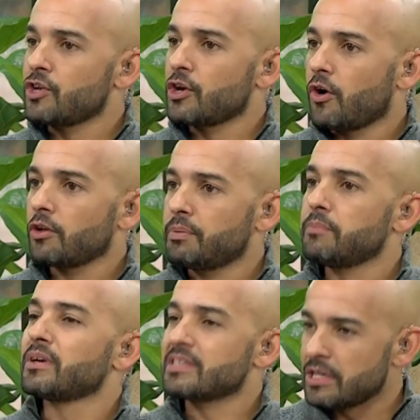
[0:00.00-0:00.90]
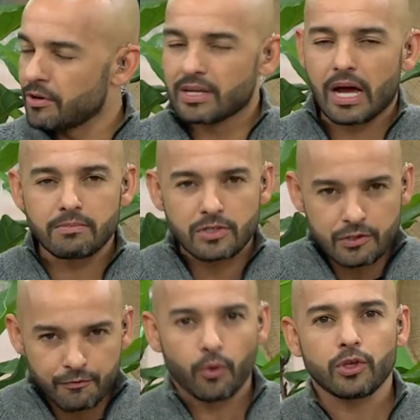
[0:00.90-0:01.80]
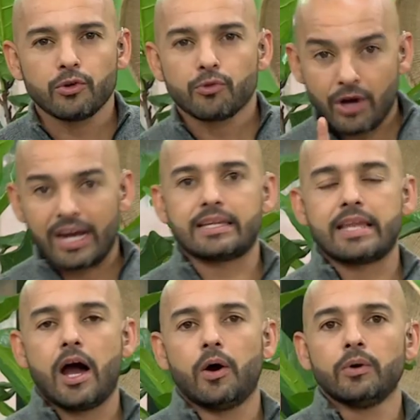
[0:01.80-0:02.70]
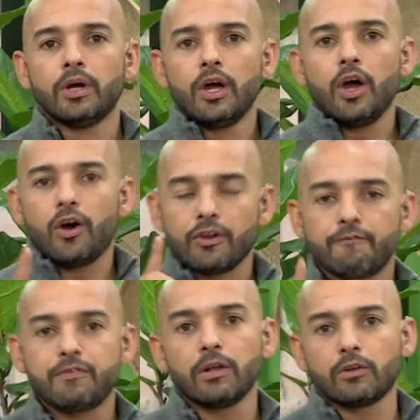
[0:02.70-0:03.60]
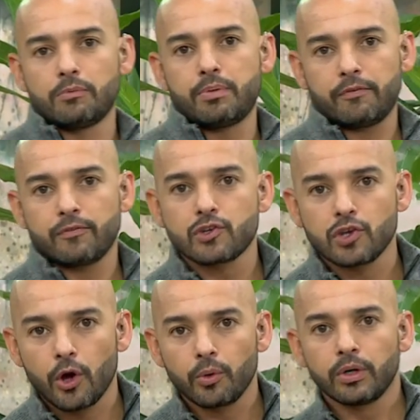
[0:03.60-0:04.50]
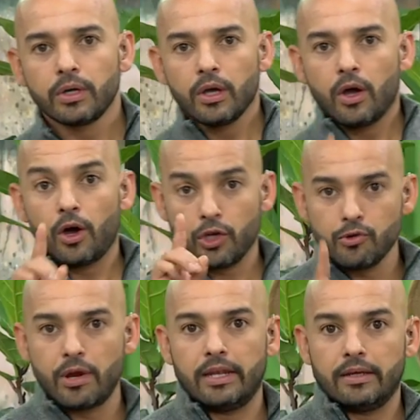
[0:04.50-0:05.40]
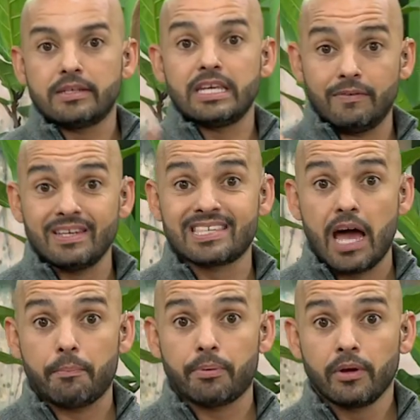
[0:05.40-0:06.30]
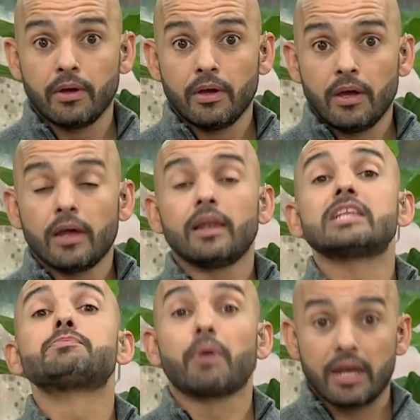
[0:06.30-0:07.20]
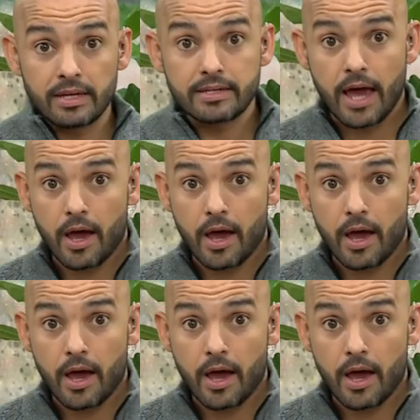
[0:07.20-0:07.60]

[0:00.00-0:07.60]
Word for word: in DJ Garth B because here it comes. It's for you right now on your Feel Good Breakfast show. Are you ready? TV's up. Let's break it